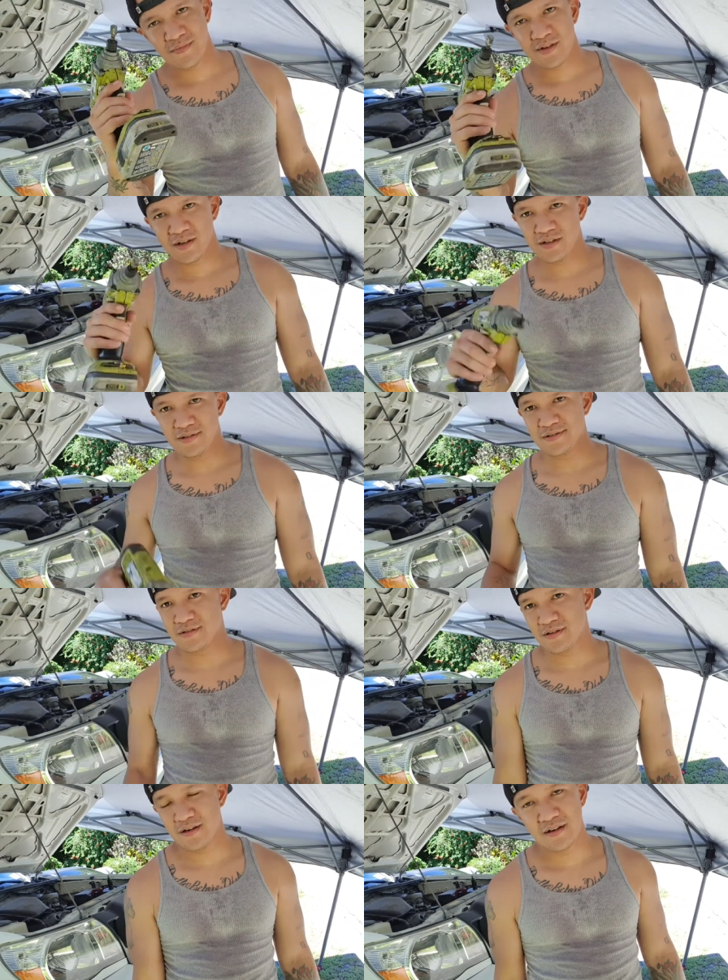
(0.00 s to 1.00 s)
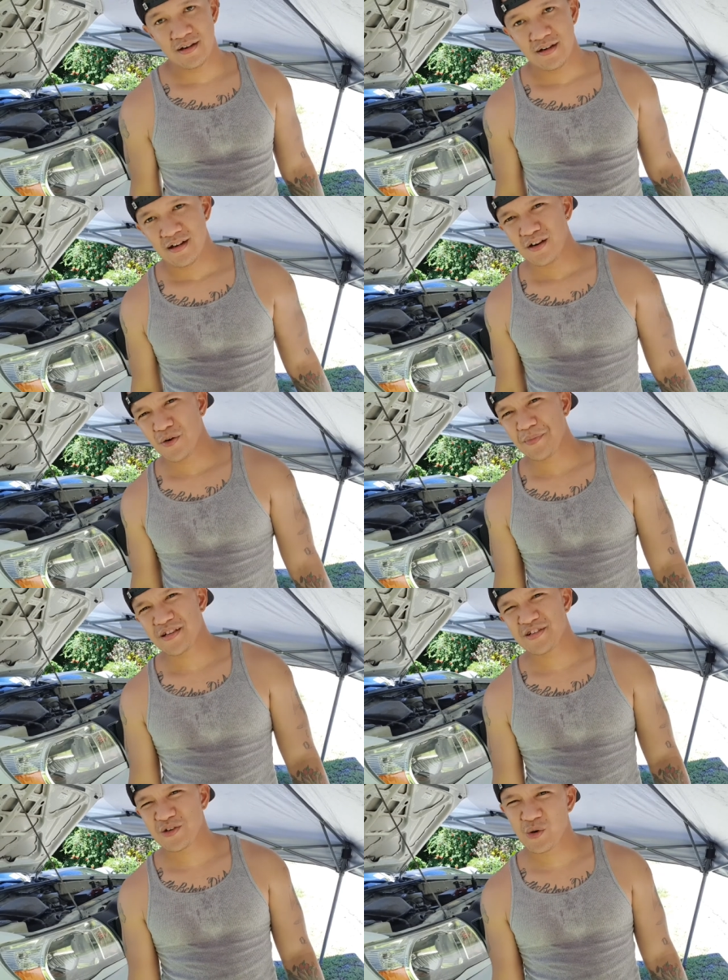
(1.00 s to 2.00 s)
because i make
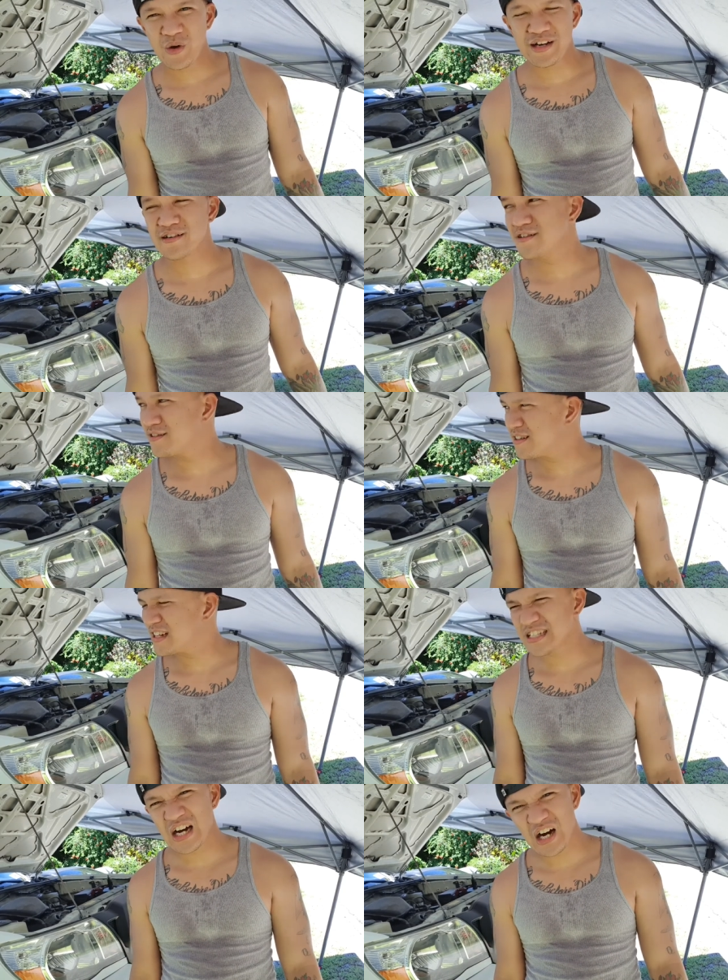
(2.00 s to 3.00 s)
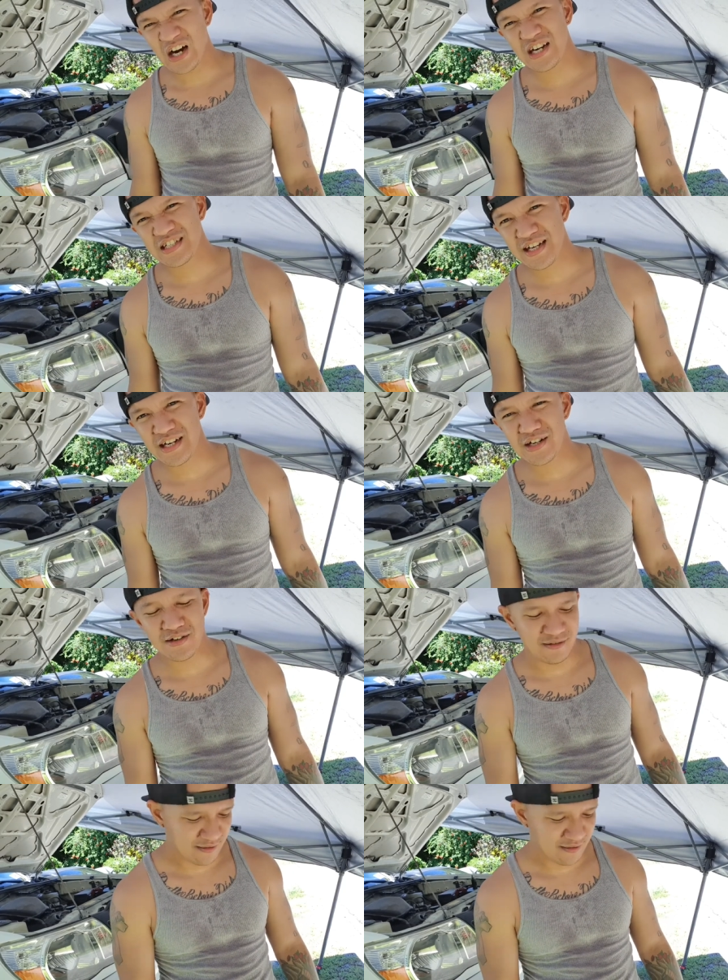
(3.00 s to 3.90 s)
this quick. It's hot as hell.